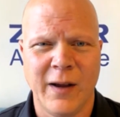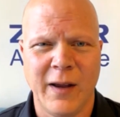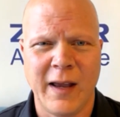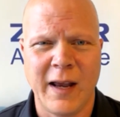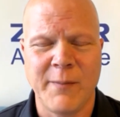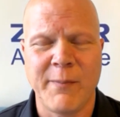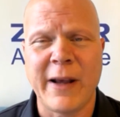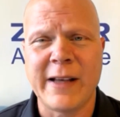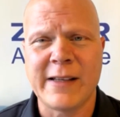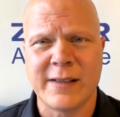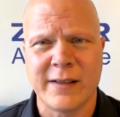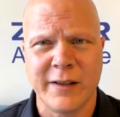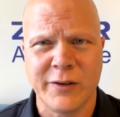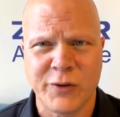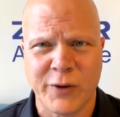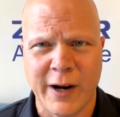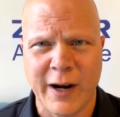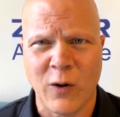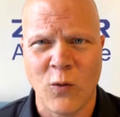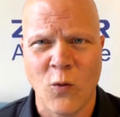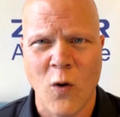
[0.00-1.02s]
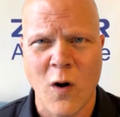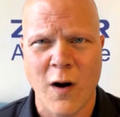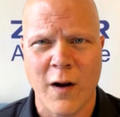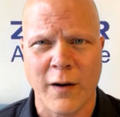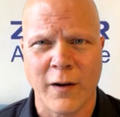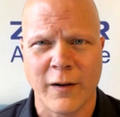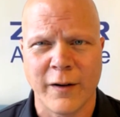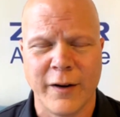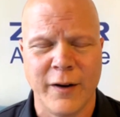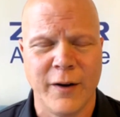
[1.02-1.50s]
and basically treading
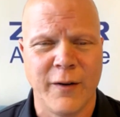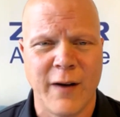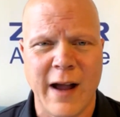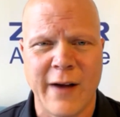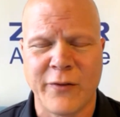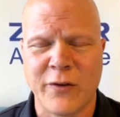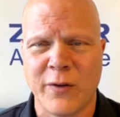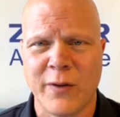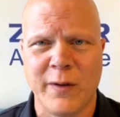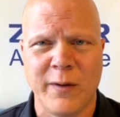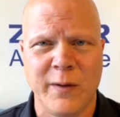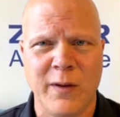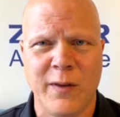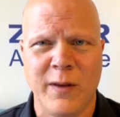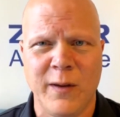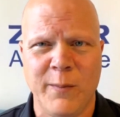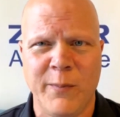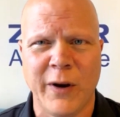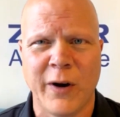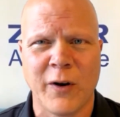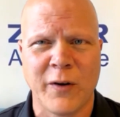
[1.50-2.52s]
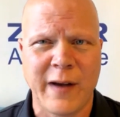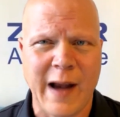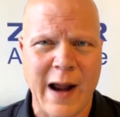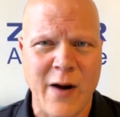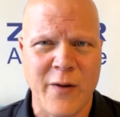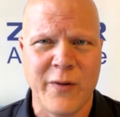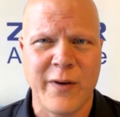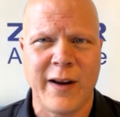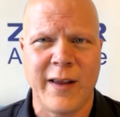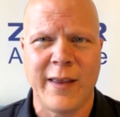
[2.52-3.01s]
water. After the bigger
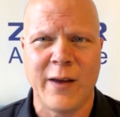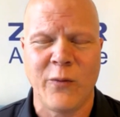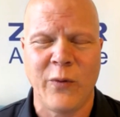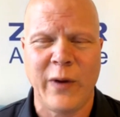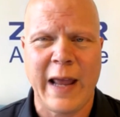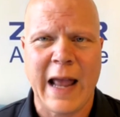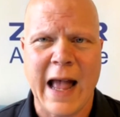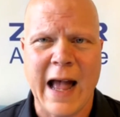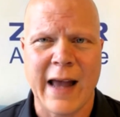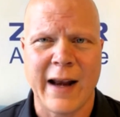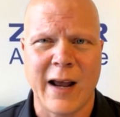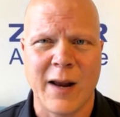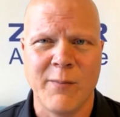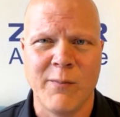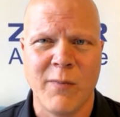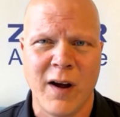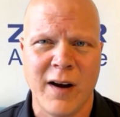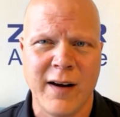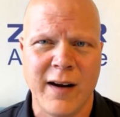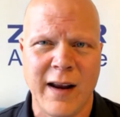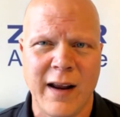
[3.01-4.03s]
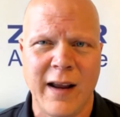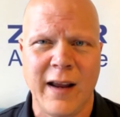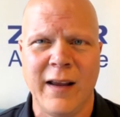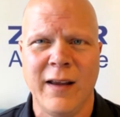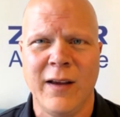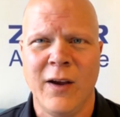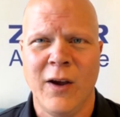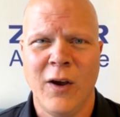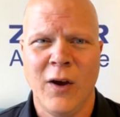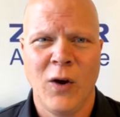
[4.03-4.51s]
down day that we had on
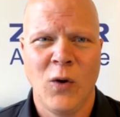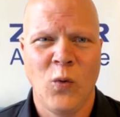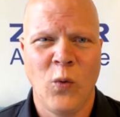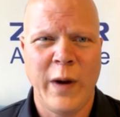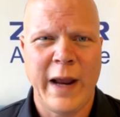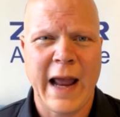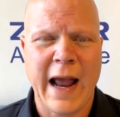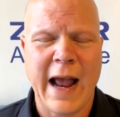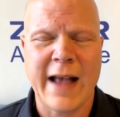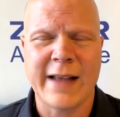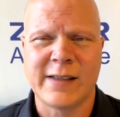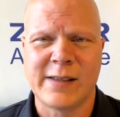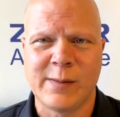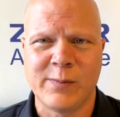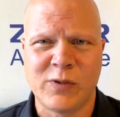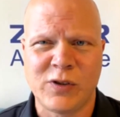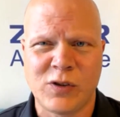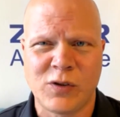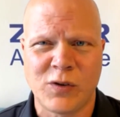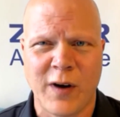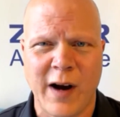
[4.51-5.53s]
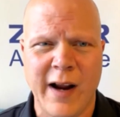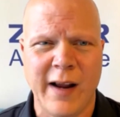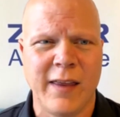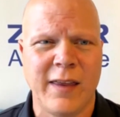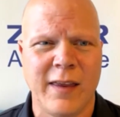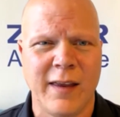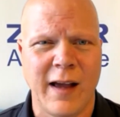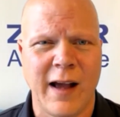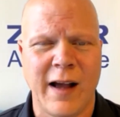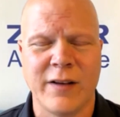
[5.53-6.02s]
Monday, we had some
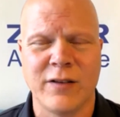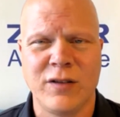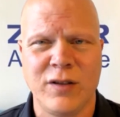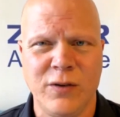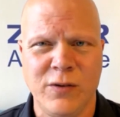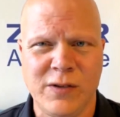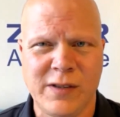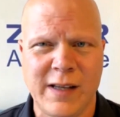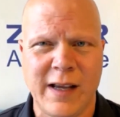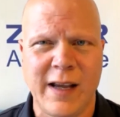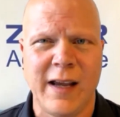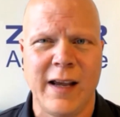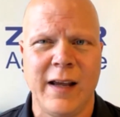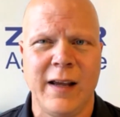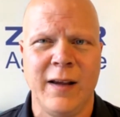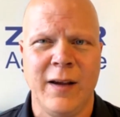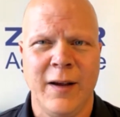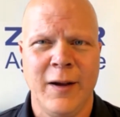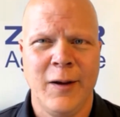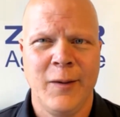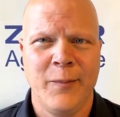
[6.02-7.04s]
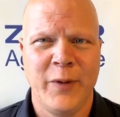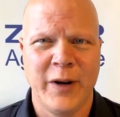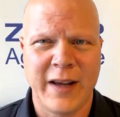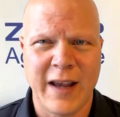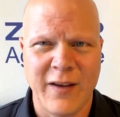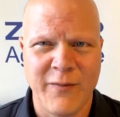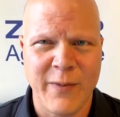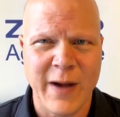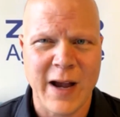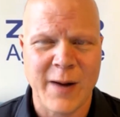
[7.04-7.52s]
strength on Tuesday, but
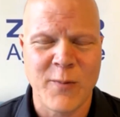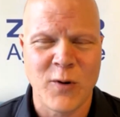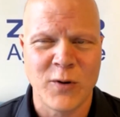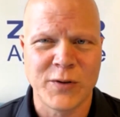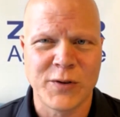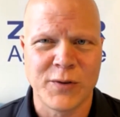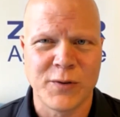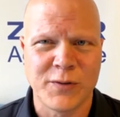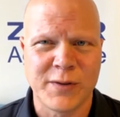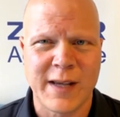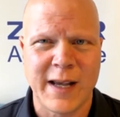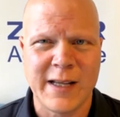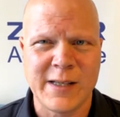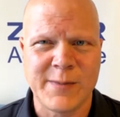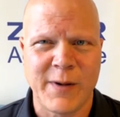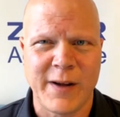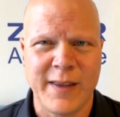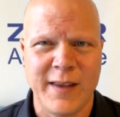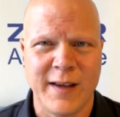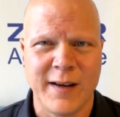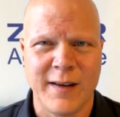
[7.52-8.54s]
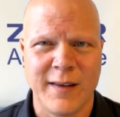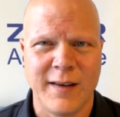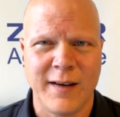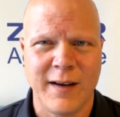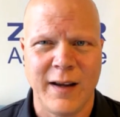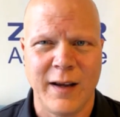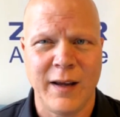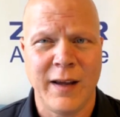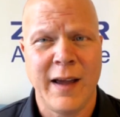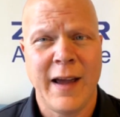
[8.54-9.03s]
gave back most of those gains by the end of the
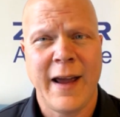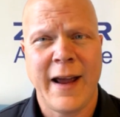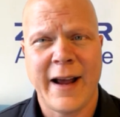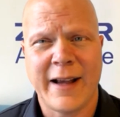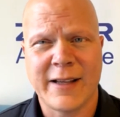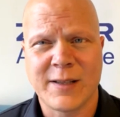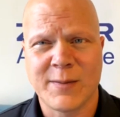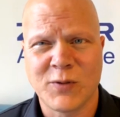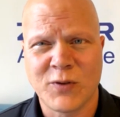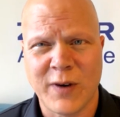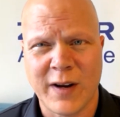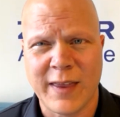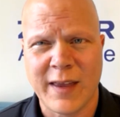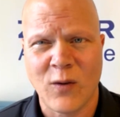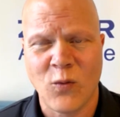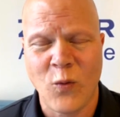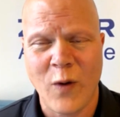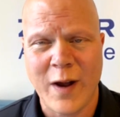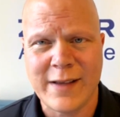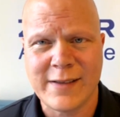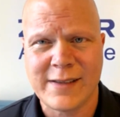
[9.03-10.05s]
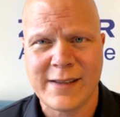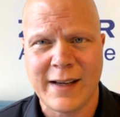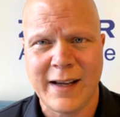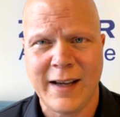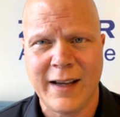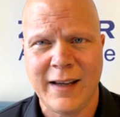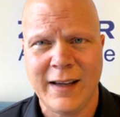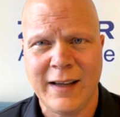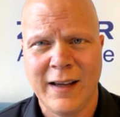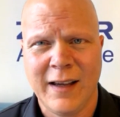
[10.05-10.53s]
day. Had some strength on
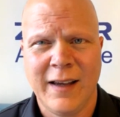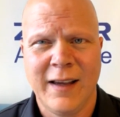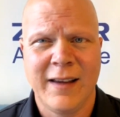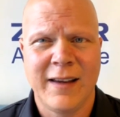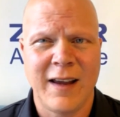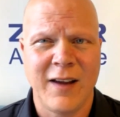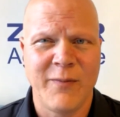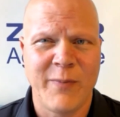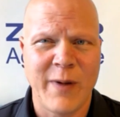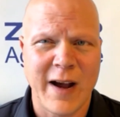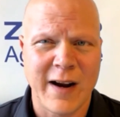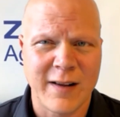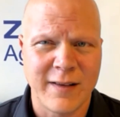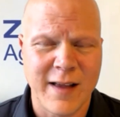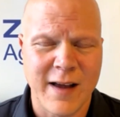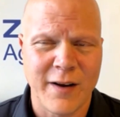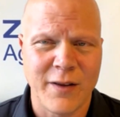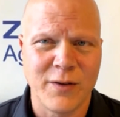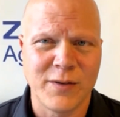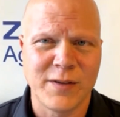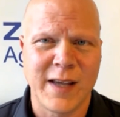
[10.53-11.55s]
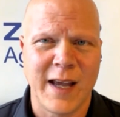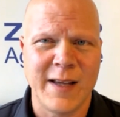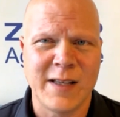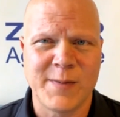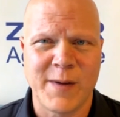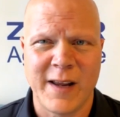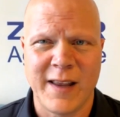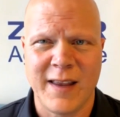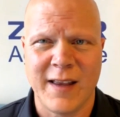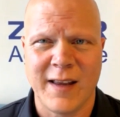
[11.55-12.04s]
Wednesday, gave back a lot of those
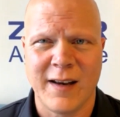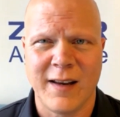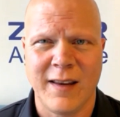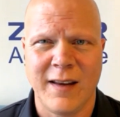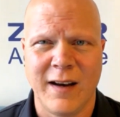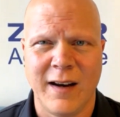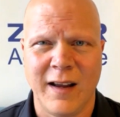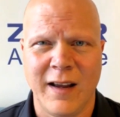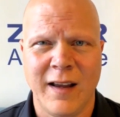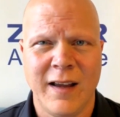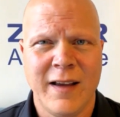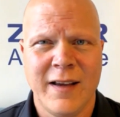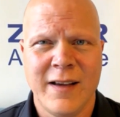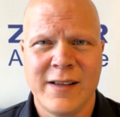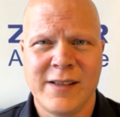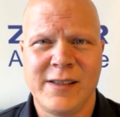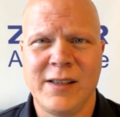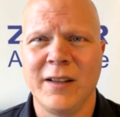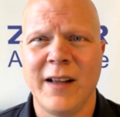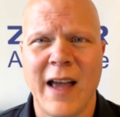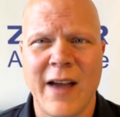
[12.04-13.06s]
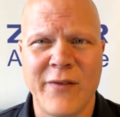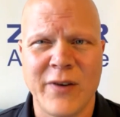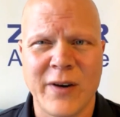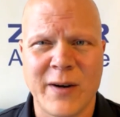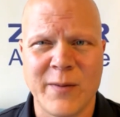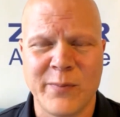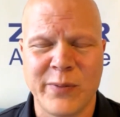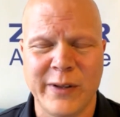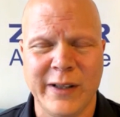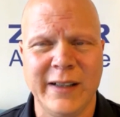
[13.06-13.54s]
gains by the end of the day. Still
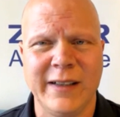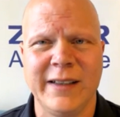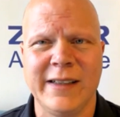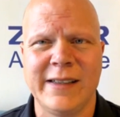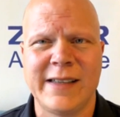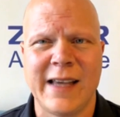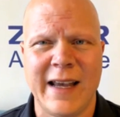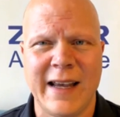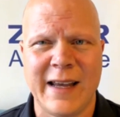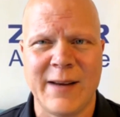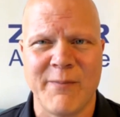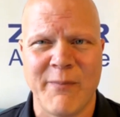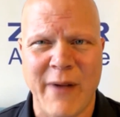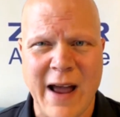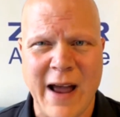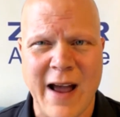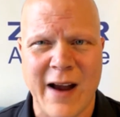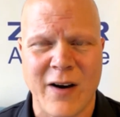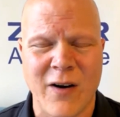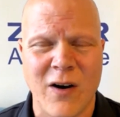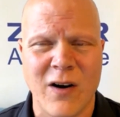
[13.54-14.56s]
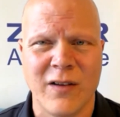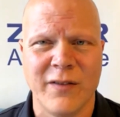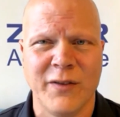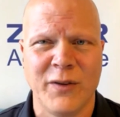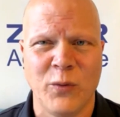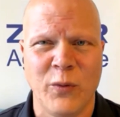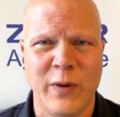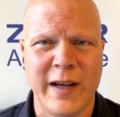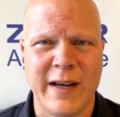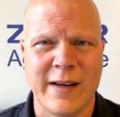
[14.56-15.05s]
haven't completely taken back all
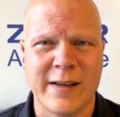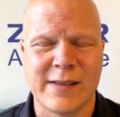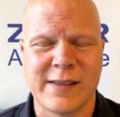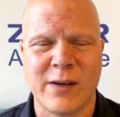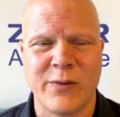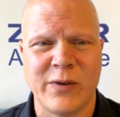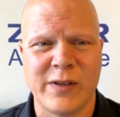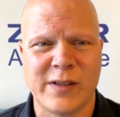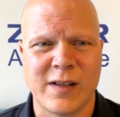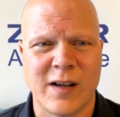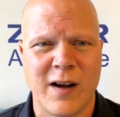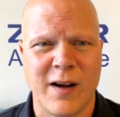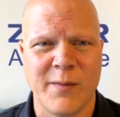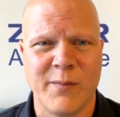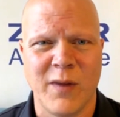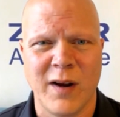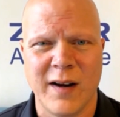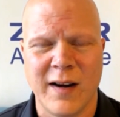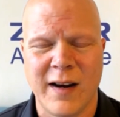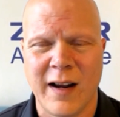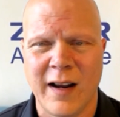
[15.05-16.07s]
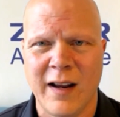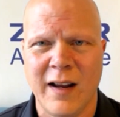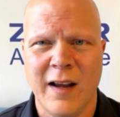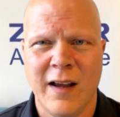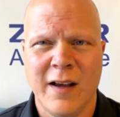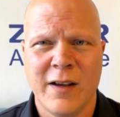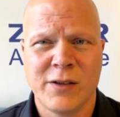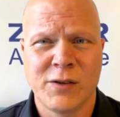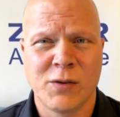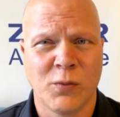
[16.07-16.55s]
of the weakness that we saw on Monday.
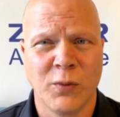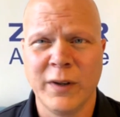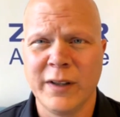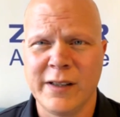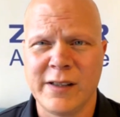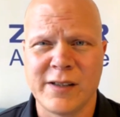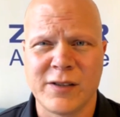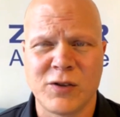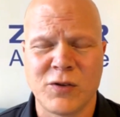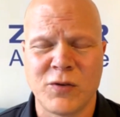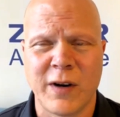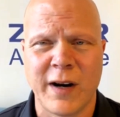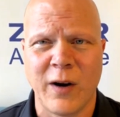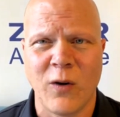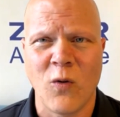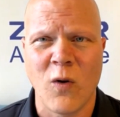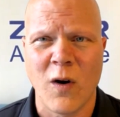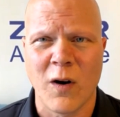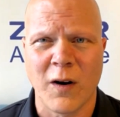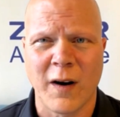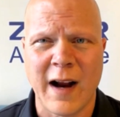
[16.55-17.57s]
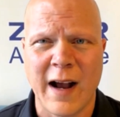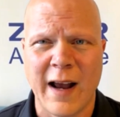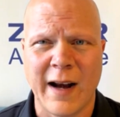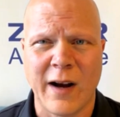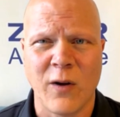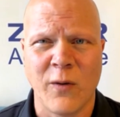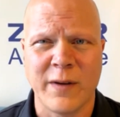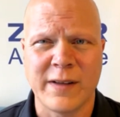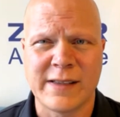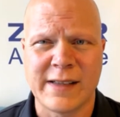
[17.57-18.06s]
So really just treading water, kind
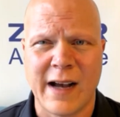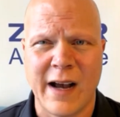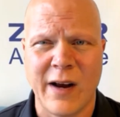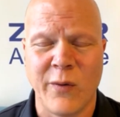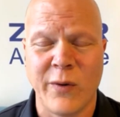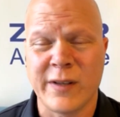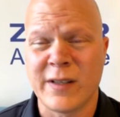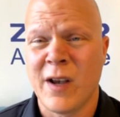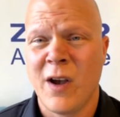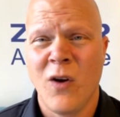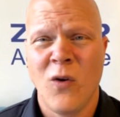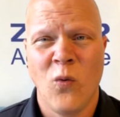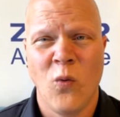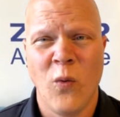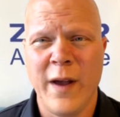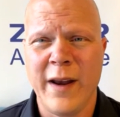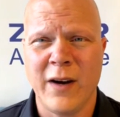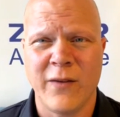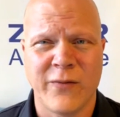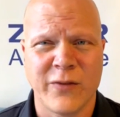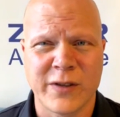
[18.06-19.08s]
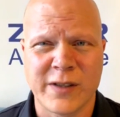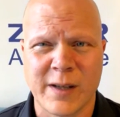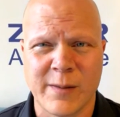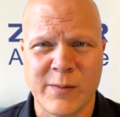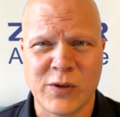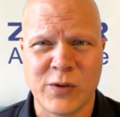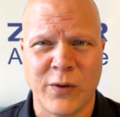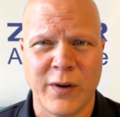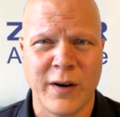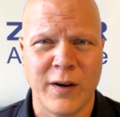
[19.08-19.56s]
of going sideways, waiting for
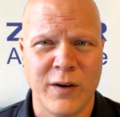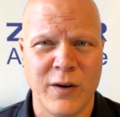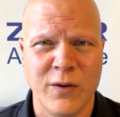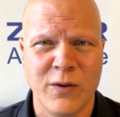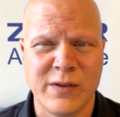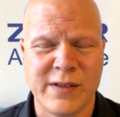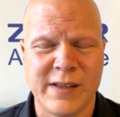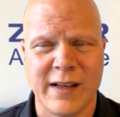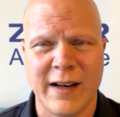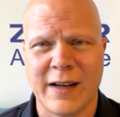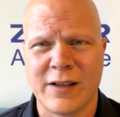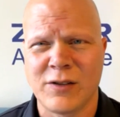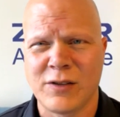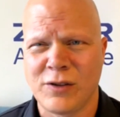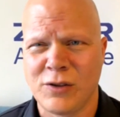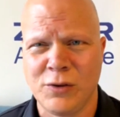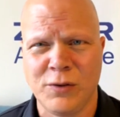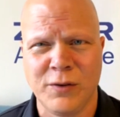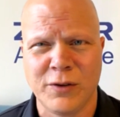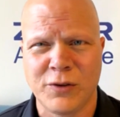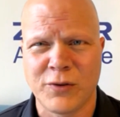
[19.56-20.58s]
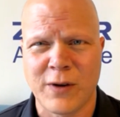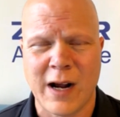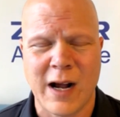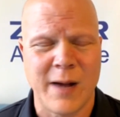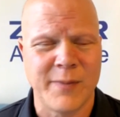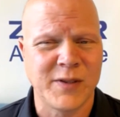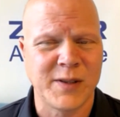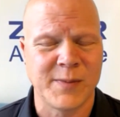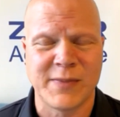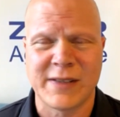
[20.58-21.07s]
some sort of news, the next shoe to
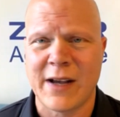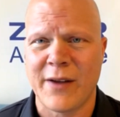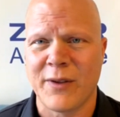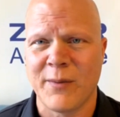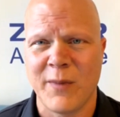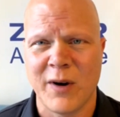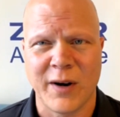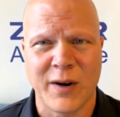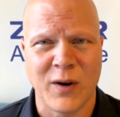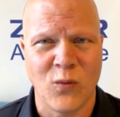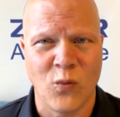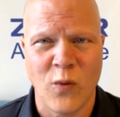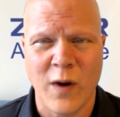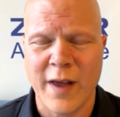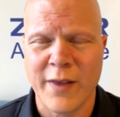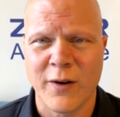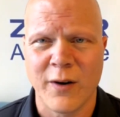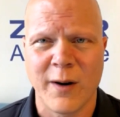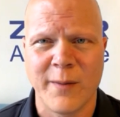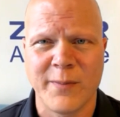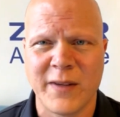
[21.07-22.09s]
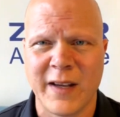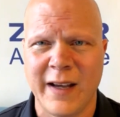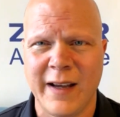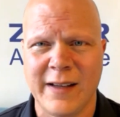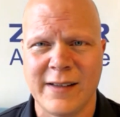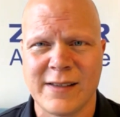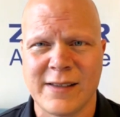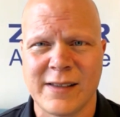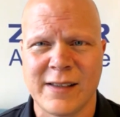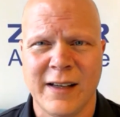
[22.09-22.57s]
drop, some South American weather
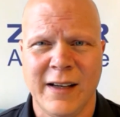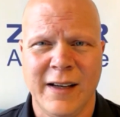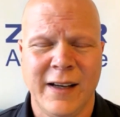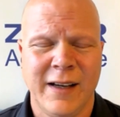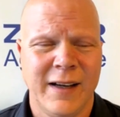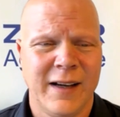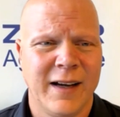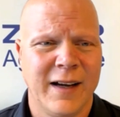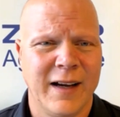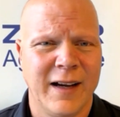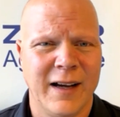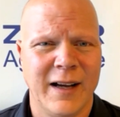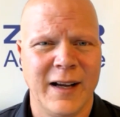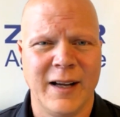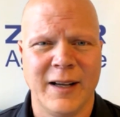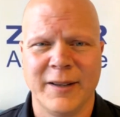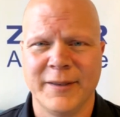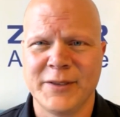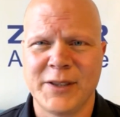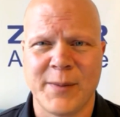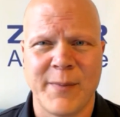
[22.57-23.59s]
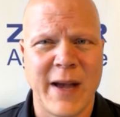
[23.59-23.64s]
updates, some